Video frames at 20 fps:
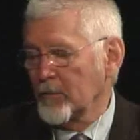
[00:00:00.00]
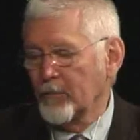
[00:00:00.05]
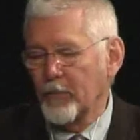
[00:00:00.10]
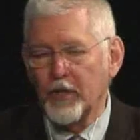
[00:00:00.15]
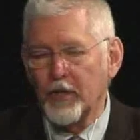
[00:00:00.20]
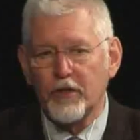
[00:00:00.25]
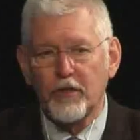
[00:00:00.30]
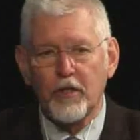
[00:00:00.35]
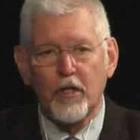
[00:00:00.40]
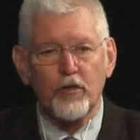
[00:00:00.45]

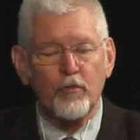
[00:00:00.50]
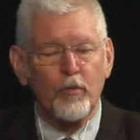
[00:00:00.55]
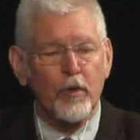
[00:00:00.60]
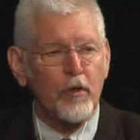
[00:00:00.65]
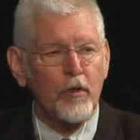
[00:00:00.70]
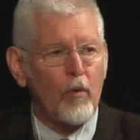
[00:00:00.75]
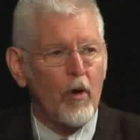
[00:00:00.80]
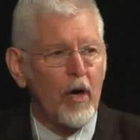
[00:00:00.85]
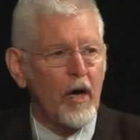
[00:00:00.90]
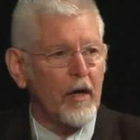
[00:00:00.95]
but it does
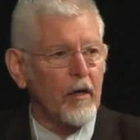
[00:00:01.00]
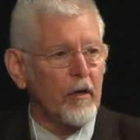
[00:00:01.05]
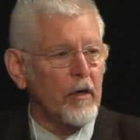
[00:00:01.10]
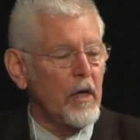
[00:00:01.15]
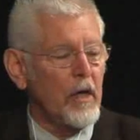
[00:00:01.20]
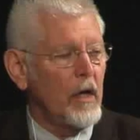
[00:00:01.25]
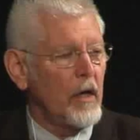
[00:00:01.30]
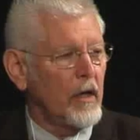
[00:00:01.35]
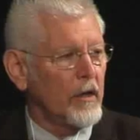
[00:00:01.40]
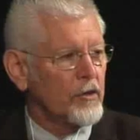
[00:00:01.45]
require
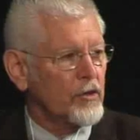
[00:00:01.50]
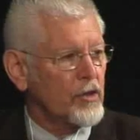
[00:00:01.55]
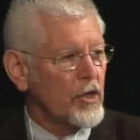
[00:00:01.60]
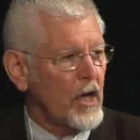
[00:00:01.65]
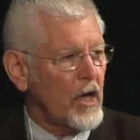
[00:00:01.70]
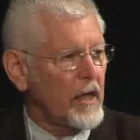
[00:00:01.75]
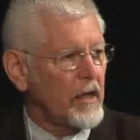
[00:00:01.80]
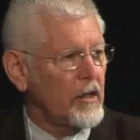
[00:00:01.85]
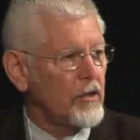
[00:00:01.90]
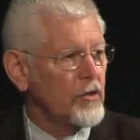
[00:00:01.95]
a
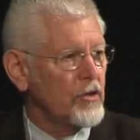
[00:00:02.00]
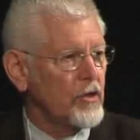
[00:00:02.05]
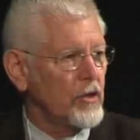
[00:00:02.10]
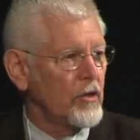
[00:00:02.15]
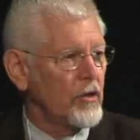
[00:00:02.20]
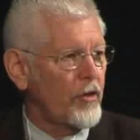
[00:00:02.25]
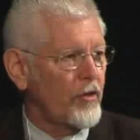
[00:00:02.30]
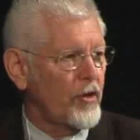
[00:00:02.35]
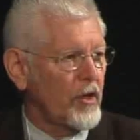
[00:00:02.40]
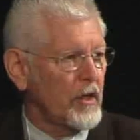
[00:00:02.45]
change
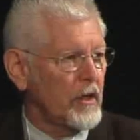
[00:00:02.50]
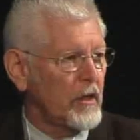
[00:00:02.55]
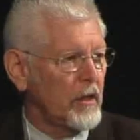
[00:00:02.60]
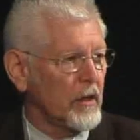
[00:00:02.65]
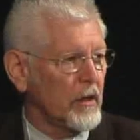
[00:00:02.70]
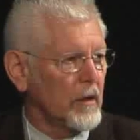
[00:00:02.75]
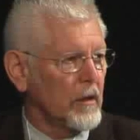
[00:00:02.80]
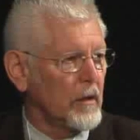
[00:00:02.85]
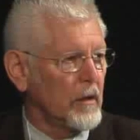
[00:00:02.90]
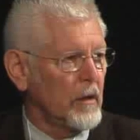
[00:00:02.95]
in
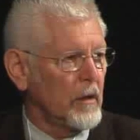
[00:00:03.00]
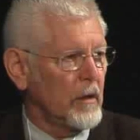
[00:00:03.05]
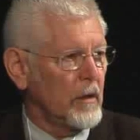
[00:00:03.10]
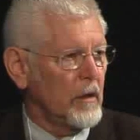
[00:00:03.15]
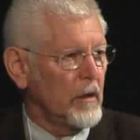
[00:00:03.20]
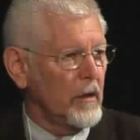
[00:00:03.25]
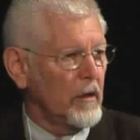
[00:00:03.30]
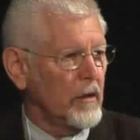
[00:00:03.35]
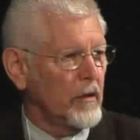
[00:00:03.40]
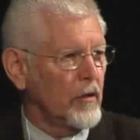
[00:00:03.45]
thinking,
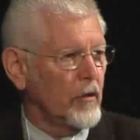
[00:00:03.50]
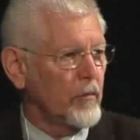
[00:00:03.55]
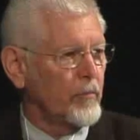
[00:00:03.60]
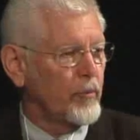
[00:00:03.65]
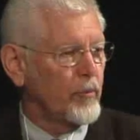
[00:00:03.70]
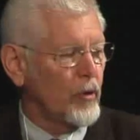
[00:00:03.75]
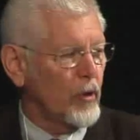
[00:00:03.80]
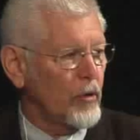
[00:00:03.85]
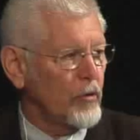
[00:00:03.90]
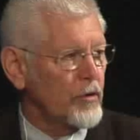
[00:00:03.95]
in an
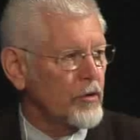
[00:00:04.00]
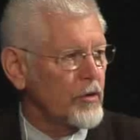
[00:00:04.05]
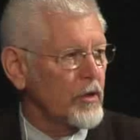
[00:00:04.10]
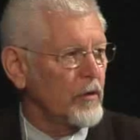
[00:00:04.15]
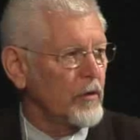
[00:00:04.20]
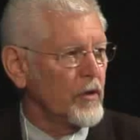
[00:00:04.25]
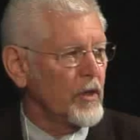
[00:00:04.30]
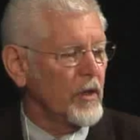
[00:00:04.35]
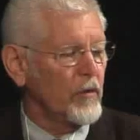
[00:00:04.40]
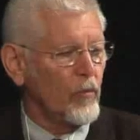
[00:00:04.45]
approach
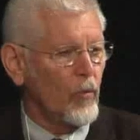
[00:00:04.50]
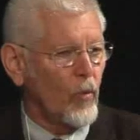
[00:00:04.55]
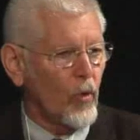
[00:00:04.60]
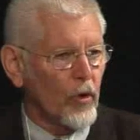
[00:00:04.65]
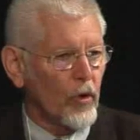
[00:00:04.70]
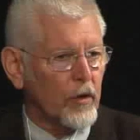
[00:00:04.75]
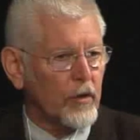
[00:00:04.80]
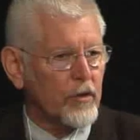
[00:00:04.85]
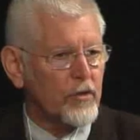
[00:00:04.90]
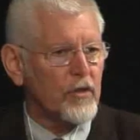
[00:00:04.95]
that
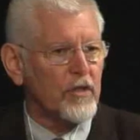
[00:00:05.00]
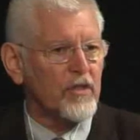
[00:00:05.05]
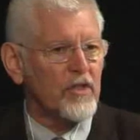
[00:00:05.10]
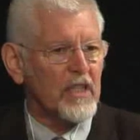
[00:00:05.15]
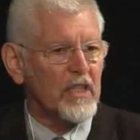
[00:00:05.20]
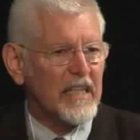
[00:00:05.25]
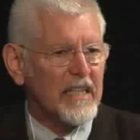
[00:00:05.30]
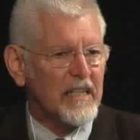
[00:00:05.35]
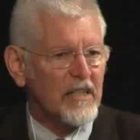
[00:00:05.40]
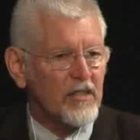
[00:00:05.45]
works,
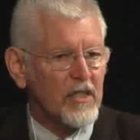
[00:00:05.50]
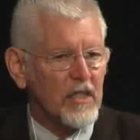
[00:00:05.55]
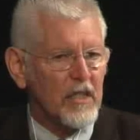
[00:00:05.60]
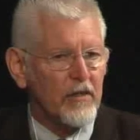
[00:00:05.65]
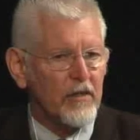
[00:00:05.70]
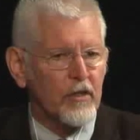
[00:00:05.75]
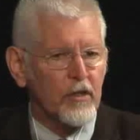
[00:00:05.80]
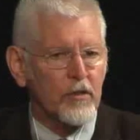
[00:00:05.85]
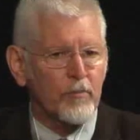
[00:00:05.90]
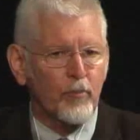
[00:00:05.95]
that's
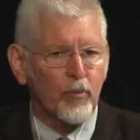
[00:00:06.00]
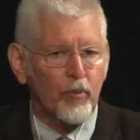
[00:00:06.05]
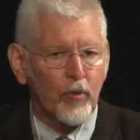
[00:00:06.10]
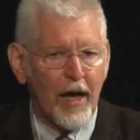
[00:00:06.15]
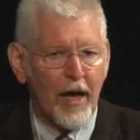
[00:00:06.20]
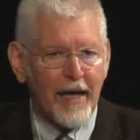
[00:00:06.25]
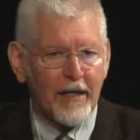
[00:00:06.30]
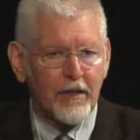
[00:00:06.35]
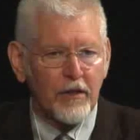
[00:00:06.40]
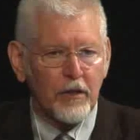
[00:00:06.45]
easy, that's
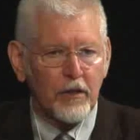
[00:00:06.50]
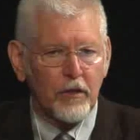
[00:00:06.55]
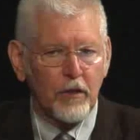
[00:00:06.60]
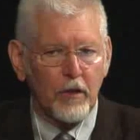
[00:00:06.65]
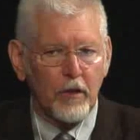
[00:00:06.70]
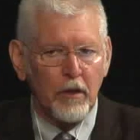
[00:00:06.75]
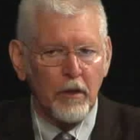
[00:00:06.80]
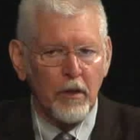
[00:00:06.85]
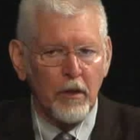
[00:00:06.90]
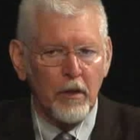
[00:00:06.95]

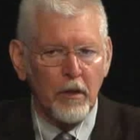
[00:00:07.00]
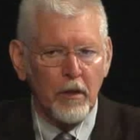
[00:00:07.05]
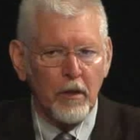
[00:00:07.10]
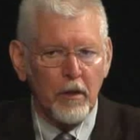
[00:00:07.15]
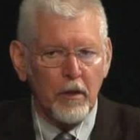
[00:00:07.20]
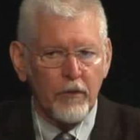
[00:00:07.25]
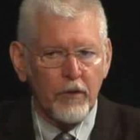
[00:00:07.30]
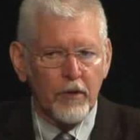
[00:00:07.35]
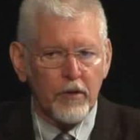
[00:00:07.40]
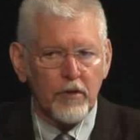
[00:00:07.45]
practical,
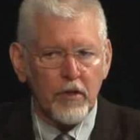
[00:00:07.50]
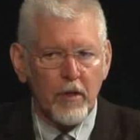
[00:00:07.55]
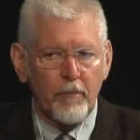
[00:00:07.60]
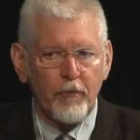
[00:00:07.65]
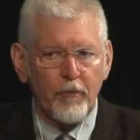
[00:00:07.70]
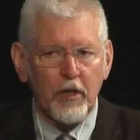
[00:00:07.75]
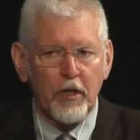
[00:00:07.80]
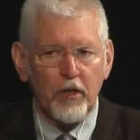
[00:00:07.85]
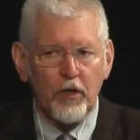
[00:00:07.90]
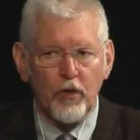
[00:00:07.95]
that's
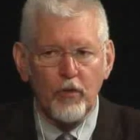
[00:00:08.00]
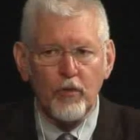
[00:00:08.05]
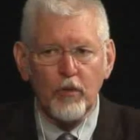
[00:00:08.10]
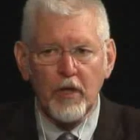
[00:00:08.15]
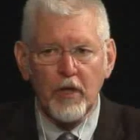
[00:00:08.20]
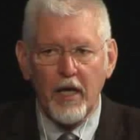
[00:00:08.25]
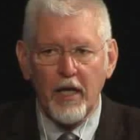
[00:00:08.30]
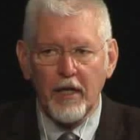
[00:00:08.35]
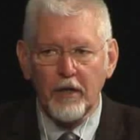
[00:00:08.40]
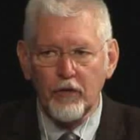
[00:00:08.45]
something you
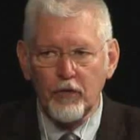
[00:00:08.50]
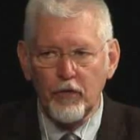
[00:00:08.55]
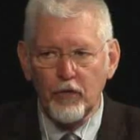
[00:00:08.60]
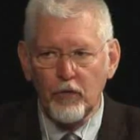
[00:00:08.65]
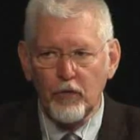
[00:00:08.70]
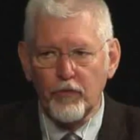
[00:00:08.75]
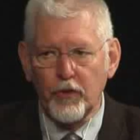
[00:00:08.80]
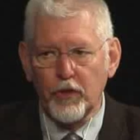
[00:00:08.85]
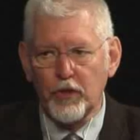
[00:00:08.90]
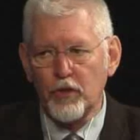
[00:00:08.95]
can
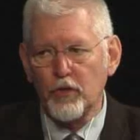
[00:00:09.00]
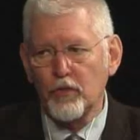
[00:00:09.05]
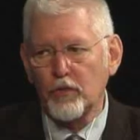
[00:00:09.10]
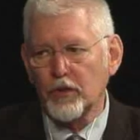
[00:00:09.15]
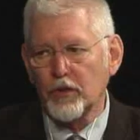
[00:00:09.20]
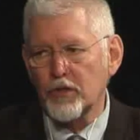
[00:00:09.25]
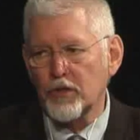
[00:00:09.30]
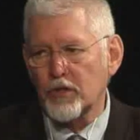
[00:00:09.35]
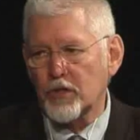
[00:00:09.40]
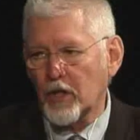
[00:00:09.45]
do, that you
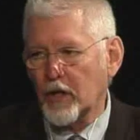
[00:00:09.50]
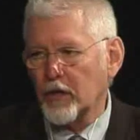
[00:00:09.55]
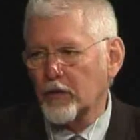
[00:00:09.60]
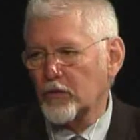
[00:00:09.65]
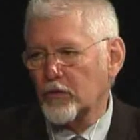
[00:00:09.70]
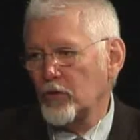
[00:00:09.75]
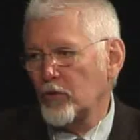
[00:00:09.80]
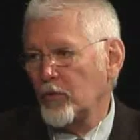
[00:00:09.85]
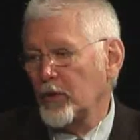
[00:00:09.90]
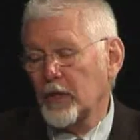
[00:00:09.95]
can
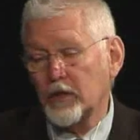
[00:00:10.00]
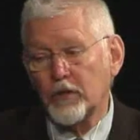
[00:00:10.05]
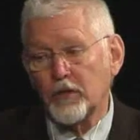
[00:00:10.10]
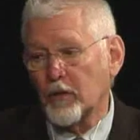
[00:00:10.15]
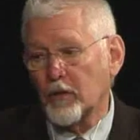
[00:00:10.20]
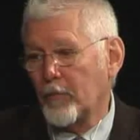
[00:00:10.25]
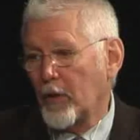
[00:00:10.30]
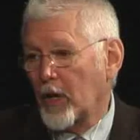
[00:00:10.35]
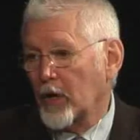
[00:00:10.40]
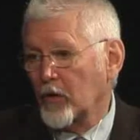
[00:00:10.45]
start doing
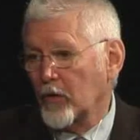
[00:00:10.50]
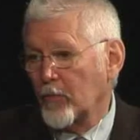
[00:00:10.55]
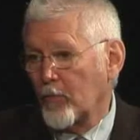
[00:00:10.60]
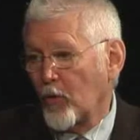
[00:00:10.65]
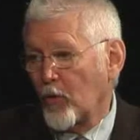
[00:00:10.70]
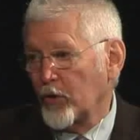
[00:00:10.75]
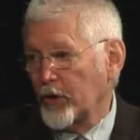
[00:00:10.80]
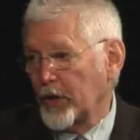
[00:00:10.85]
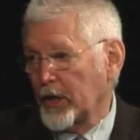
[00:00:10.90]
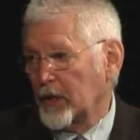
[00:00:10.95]
tomorrow
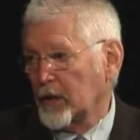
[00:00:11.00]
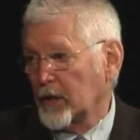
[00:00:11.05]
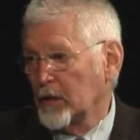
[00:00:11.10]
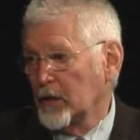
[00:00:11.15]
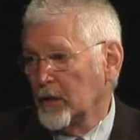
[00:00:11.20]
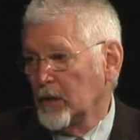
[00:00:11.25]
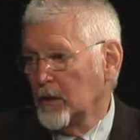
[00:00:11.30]
morning